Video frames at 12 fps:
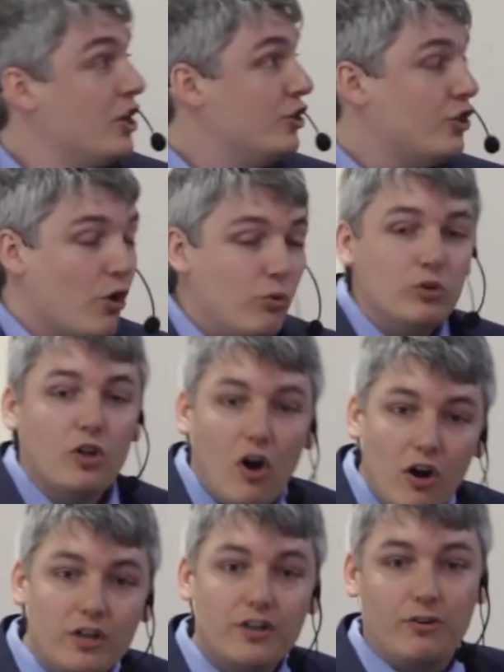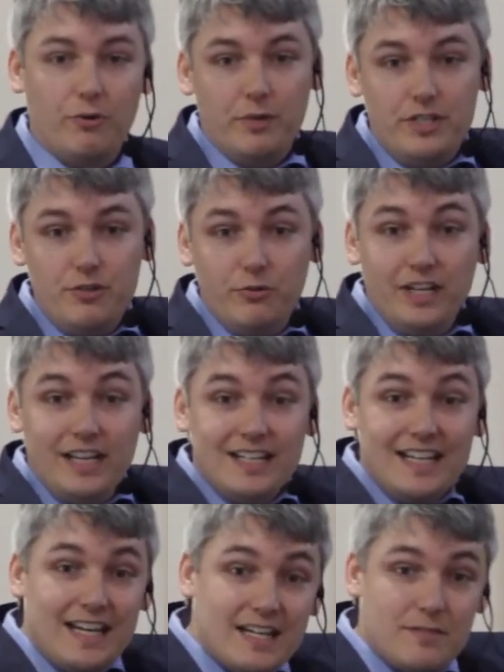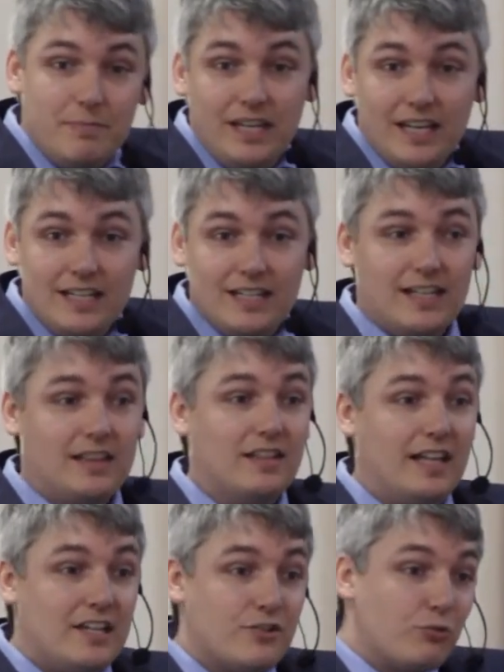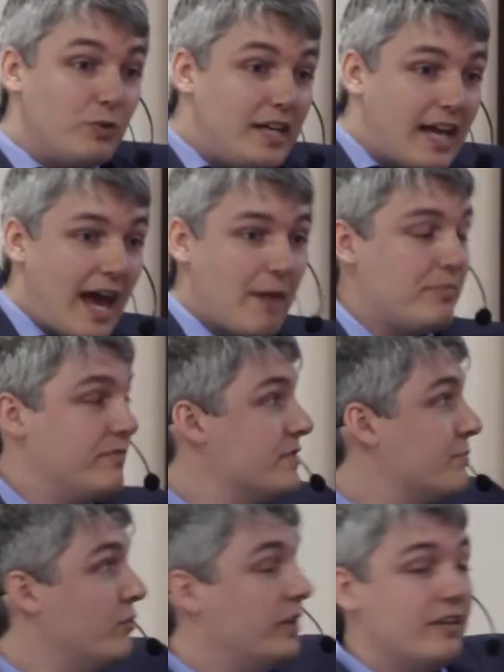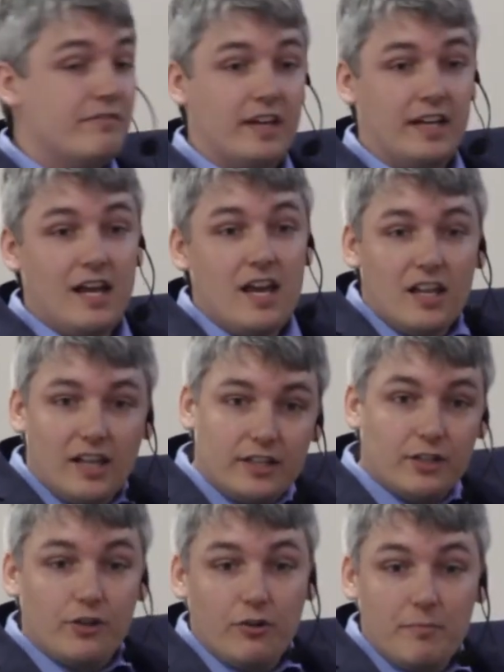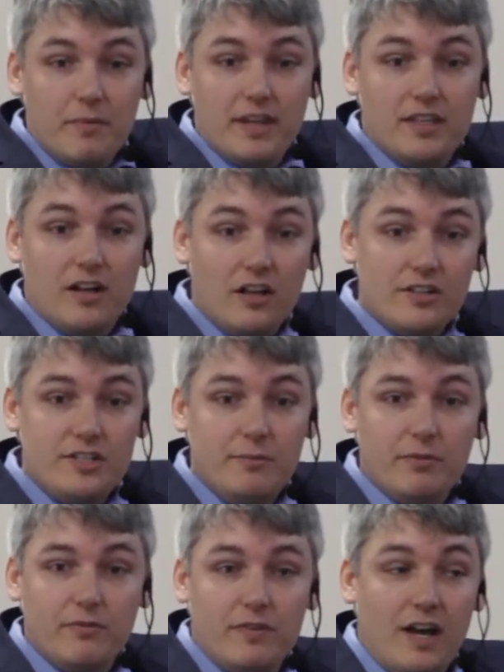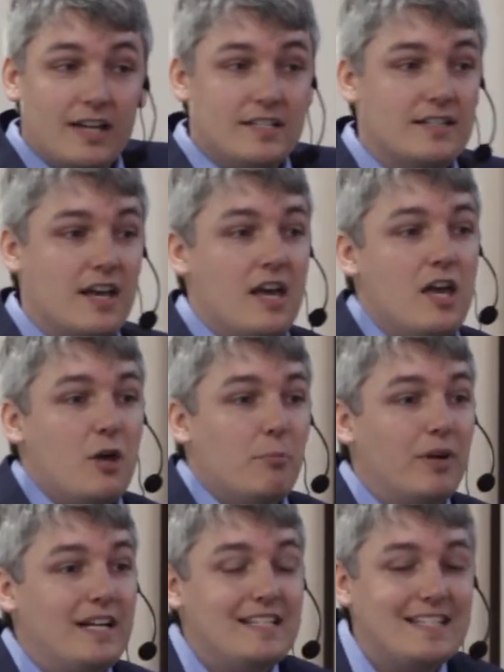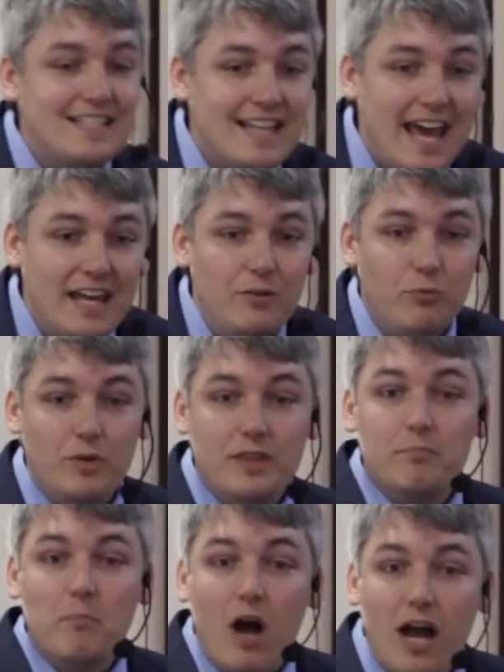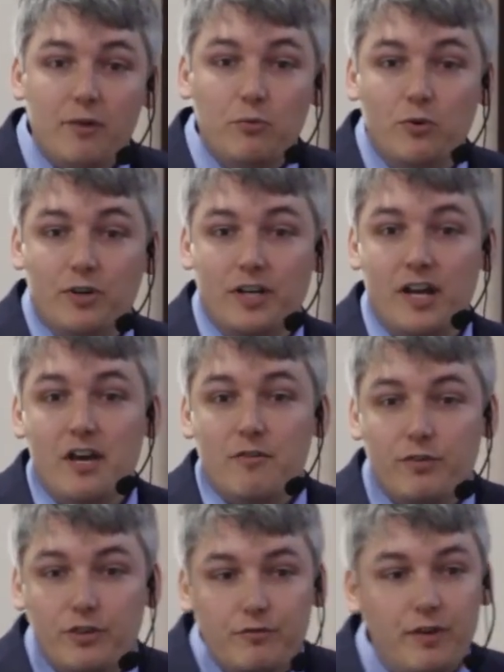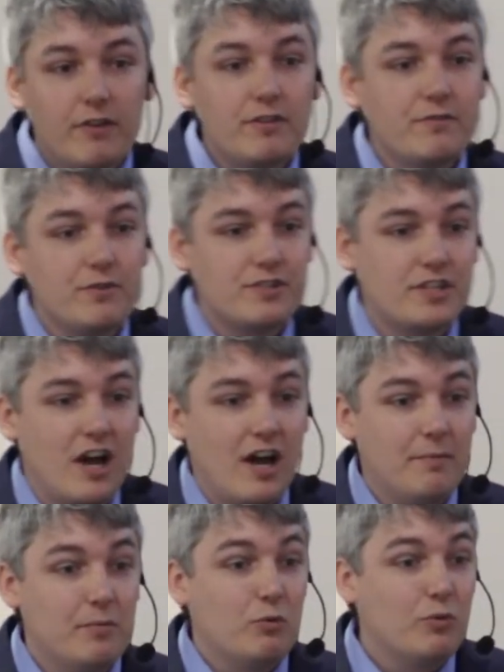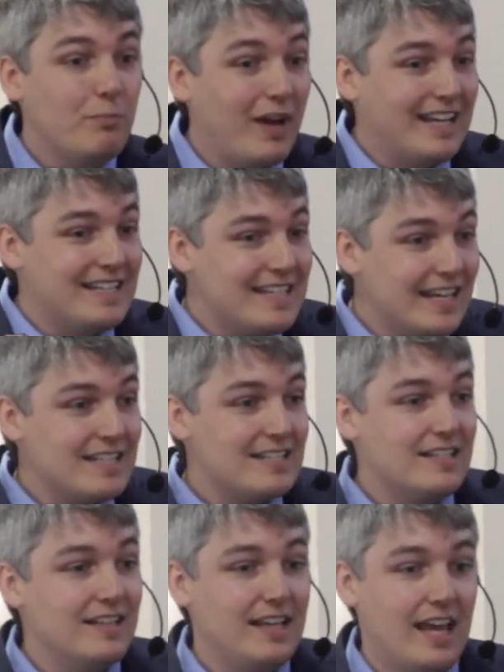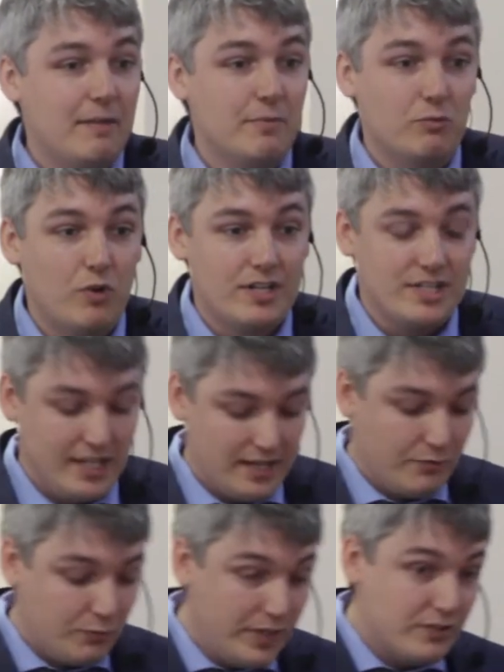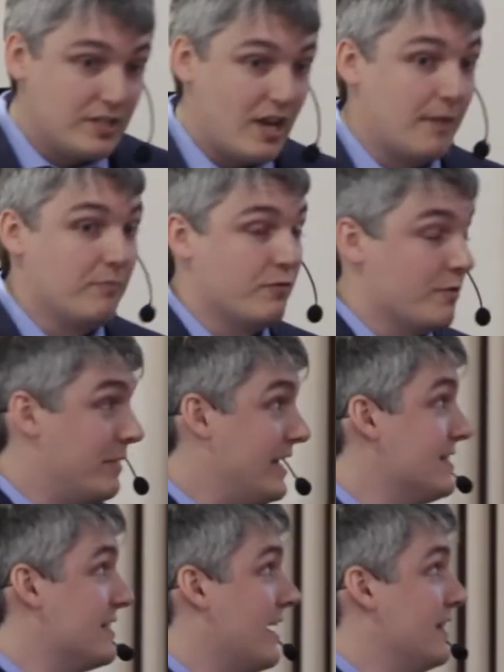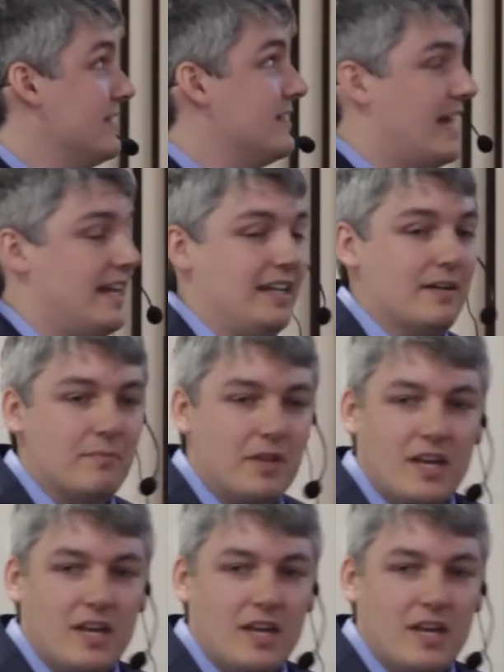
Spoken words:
No longer are we tuning into ESPN to get the latest recap of a sporting event like the current methodology provides, but instead, with my work, for the very first time, we're buying tickets to the game and watching it in real time from inside the stadium.